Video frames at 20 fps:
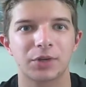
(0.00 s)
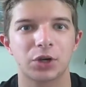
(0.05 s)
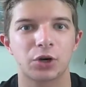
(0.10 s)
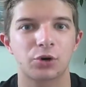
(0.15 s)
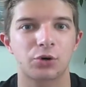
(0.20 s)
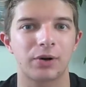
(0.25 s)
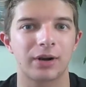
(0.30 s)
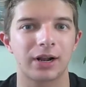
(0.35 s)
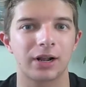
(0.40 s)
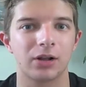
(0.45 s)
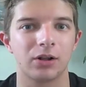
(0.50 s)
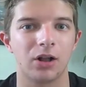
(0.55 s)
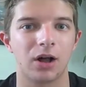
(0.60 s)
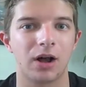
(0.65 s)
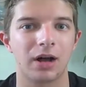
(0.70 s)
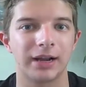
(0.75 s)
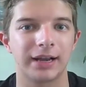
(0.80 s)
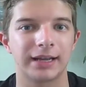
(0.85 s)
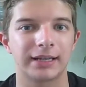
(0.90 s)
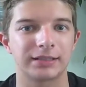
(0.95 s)
critical
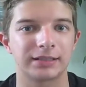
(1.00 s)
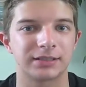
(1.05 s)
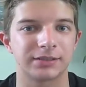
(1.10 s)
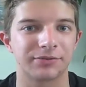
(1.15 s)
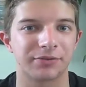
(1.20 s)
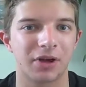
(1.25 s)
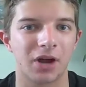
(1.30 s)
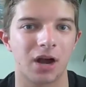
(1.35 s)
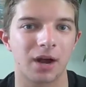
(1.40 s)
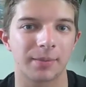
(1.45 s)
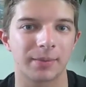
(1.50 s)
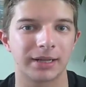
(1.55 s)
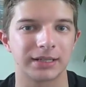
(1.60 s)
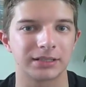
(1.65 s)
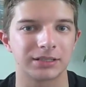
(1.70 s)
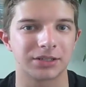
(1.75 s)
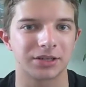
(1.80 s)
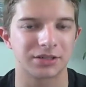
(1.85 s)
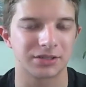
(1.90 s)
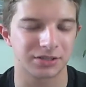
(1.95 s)
audience of
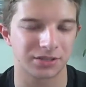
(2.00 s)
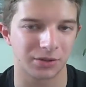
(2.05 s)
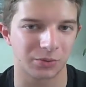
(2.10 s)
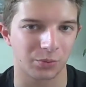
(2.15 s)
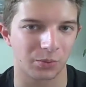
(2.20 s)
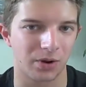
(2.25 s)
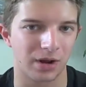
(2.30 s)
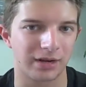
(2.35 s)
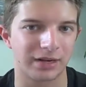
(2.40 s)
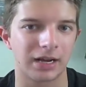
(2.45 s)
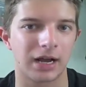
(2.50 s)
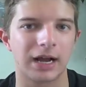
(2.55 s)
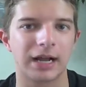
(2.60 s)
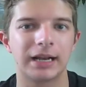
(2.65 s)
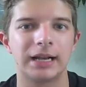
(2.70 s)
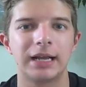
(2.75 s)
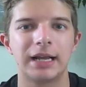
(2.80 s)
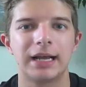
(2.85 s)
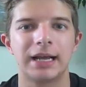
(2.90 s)
commenters on whatnot.